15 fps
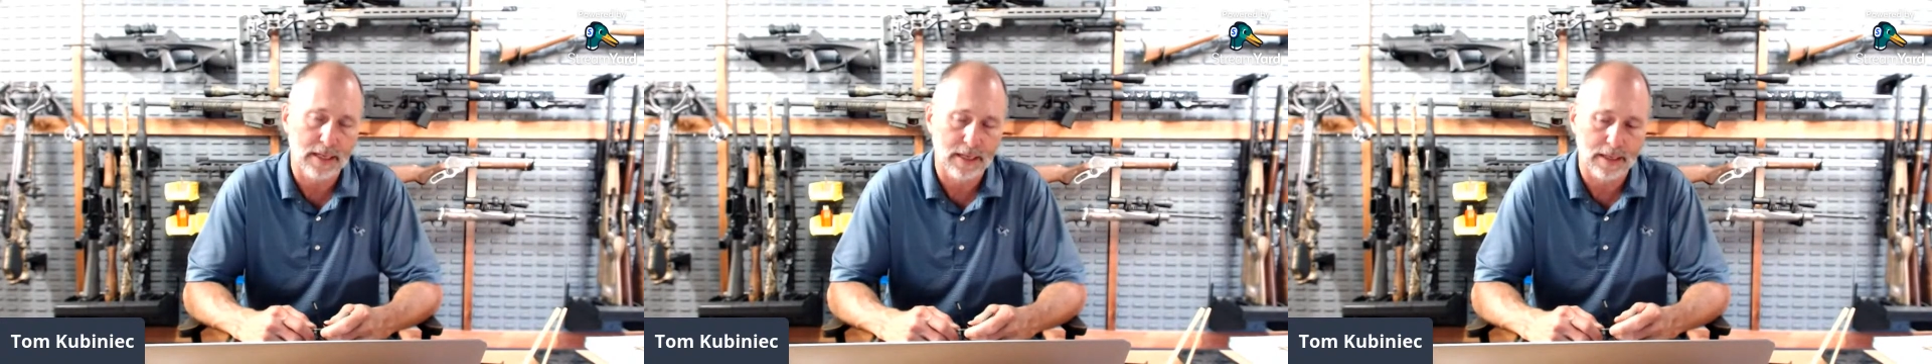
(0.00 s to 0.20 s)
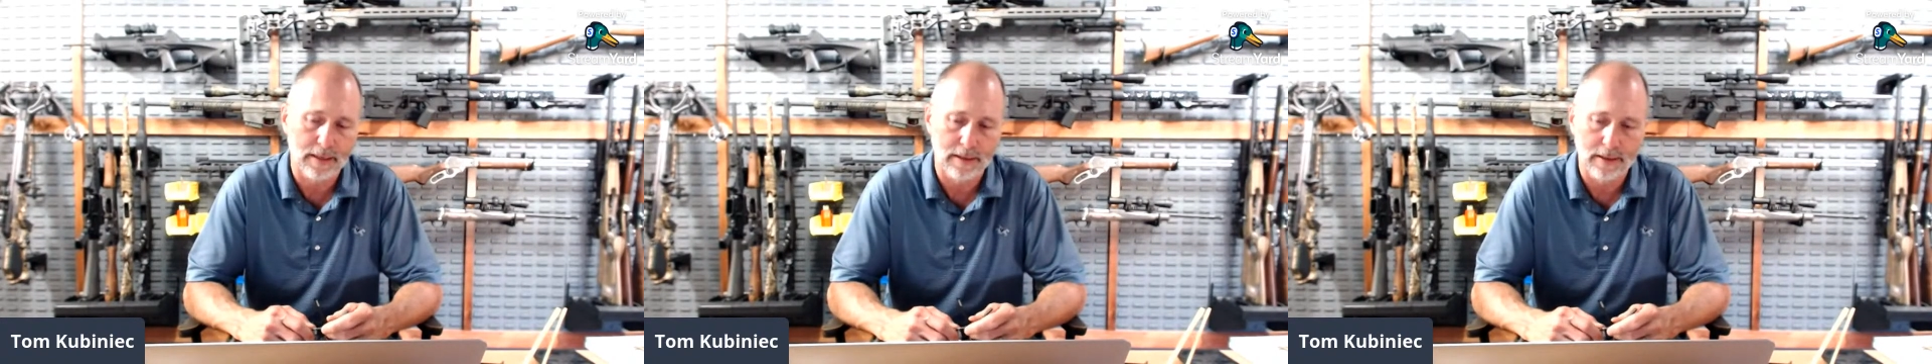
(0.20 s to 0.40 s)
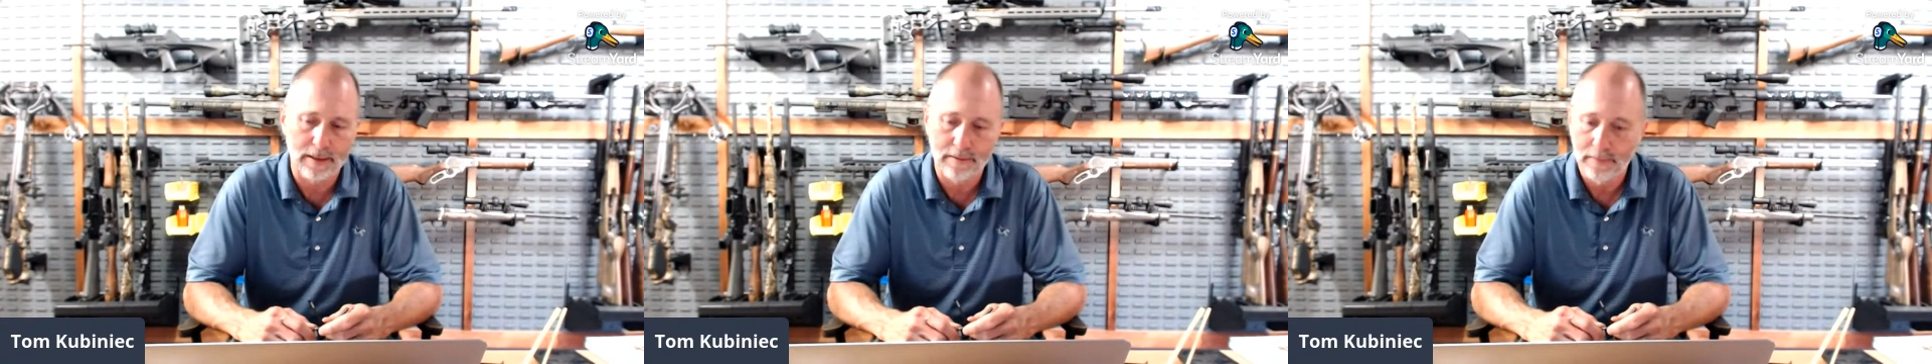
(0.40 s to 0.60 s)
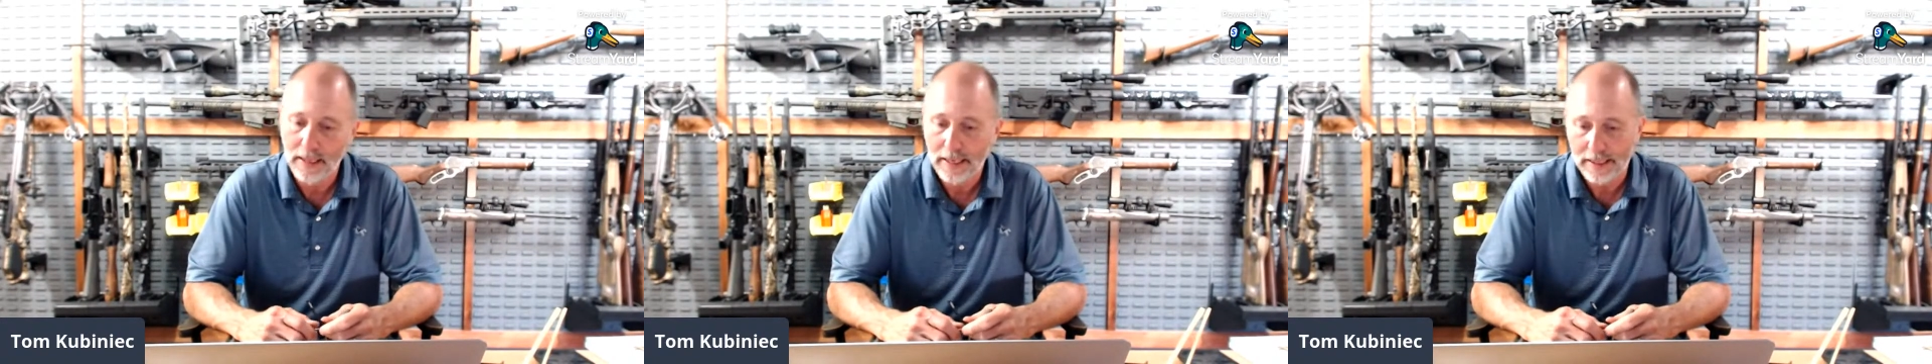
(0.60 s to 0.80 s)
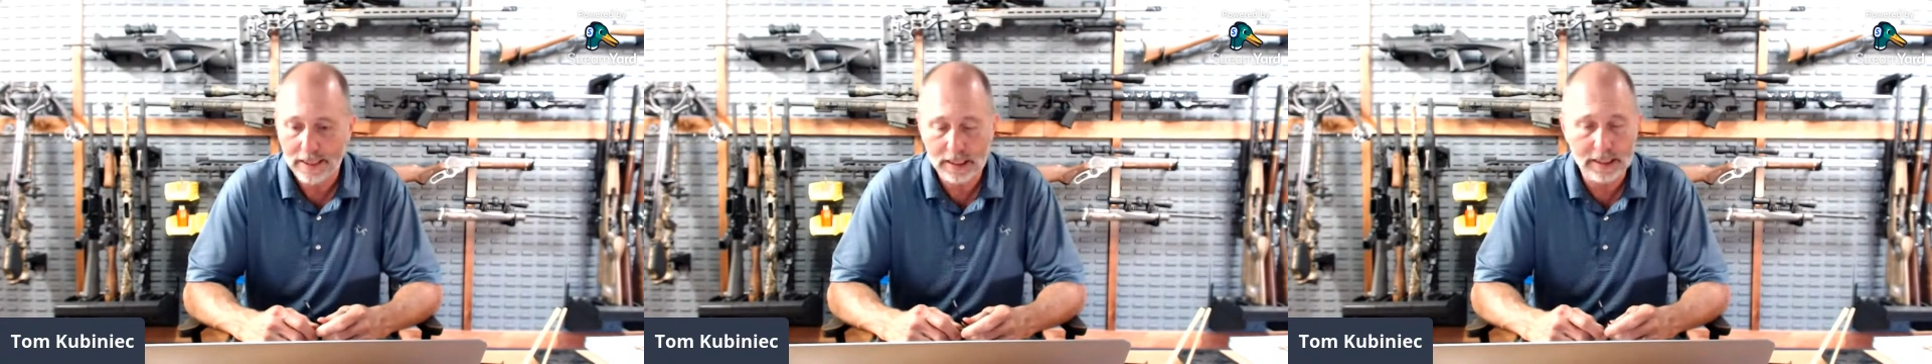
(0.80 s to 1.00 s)
and
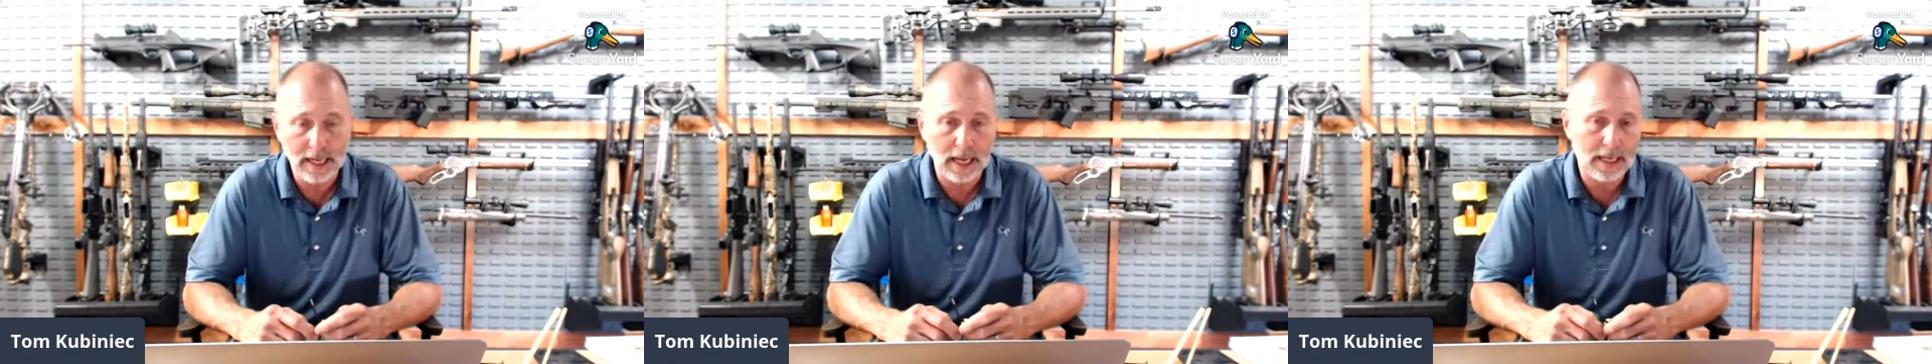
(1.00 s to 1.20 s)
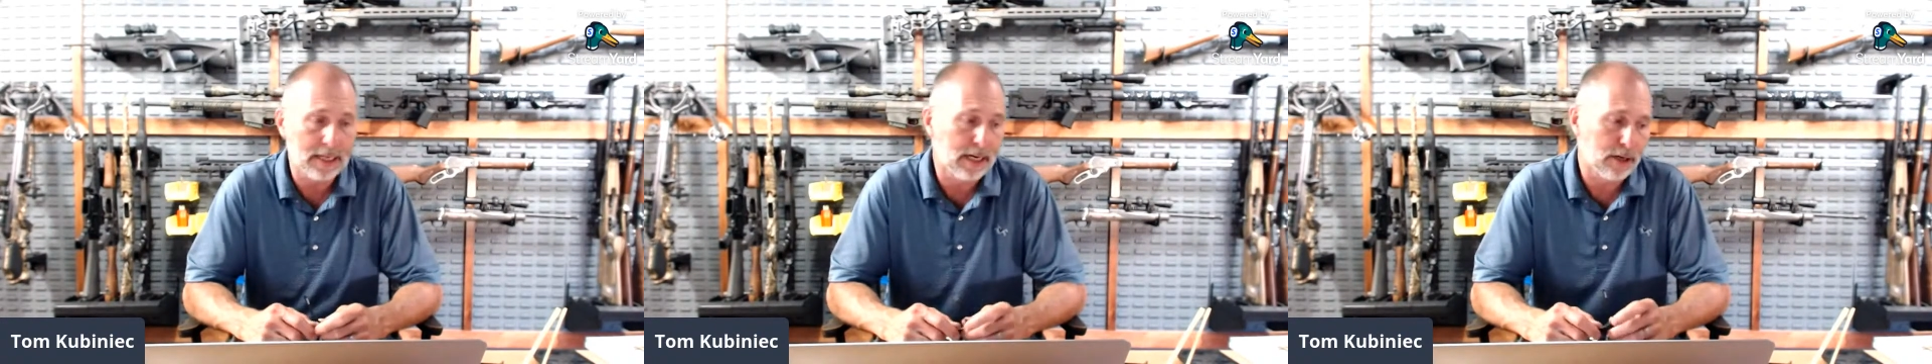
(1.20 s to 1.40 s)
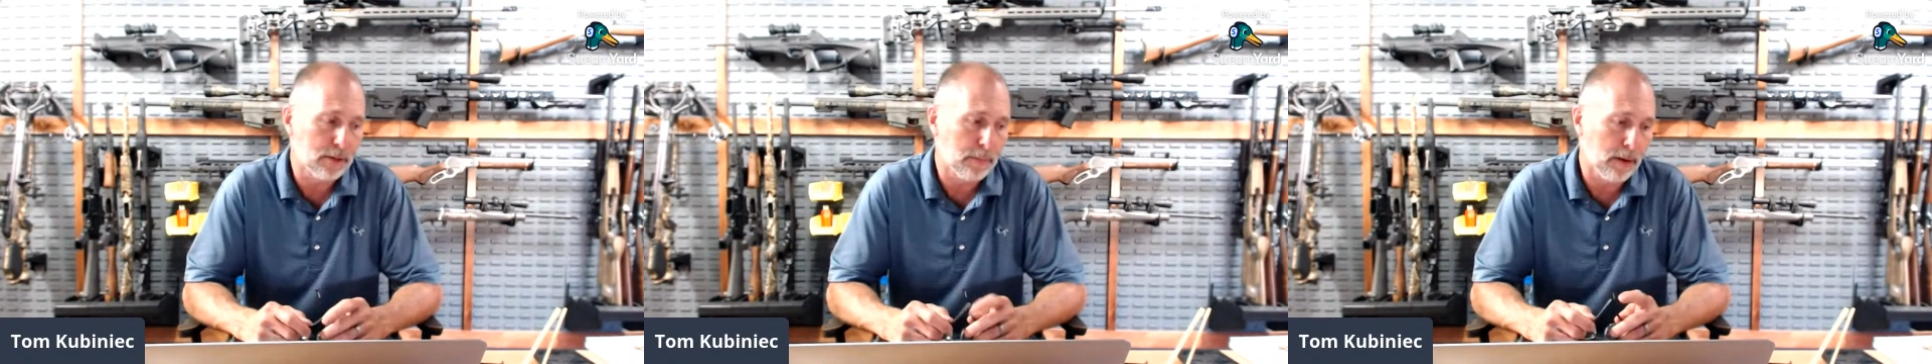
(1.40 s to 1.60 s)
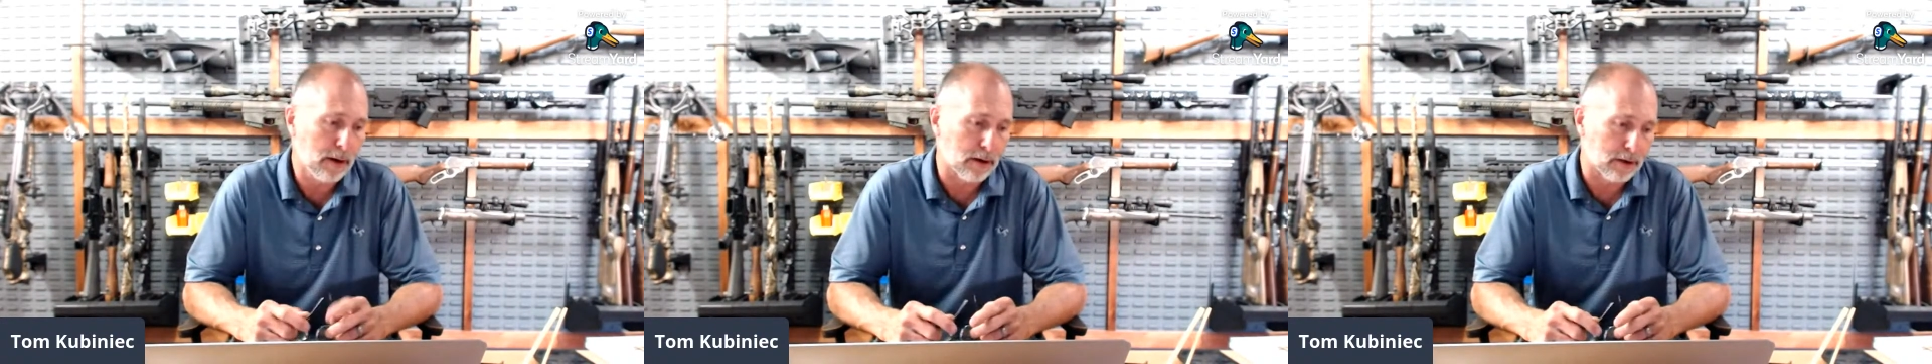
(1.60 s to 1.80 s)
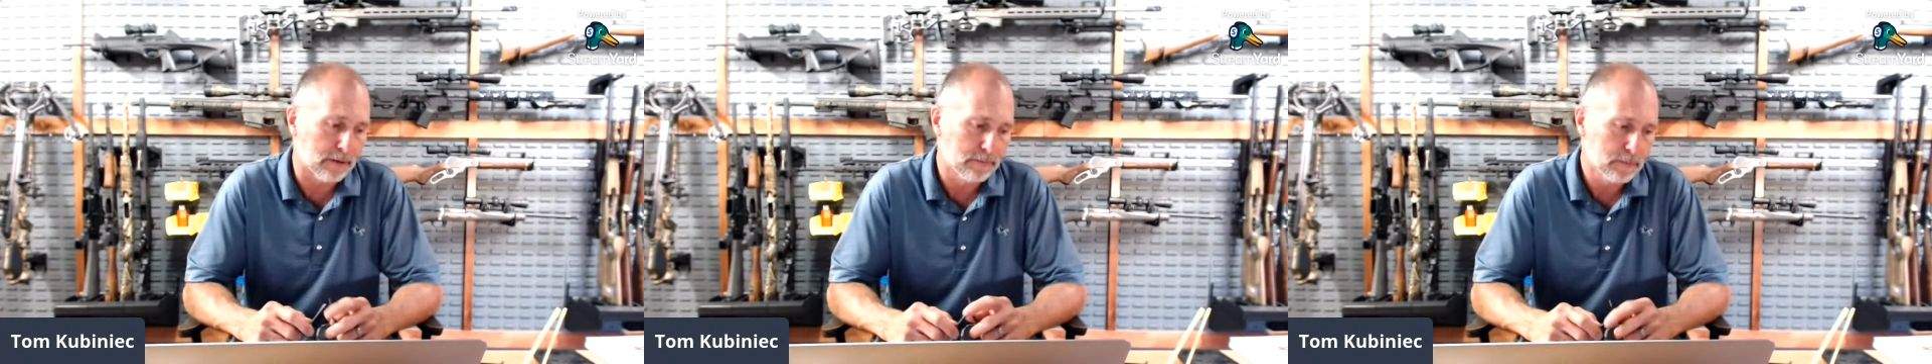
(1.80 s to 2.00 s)
he's knocking out of the
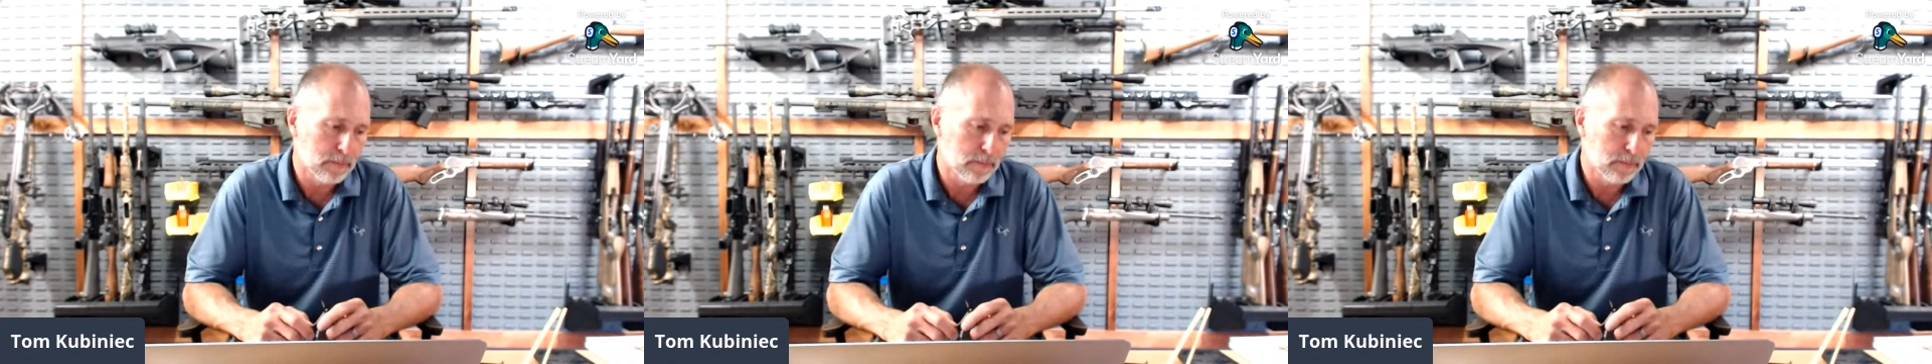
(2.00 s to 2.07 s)
park.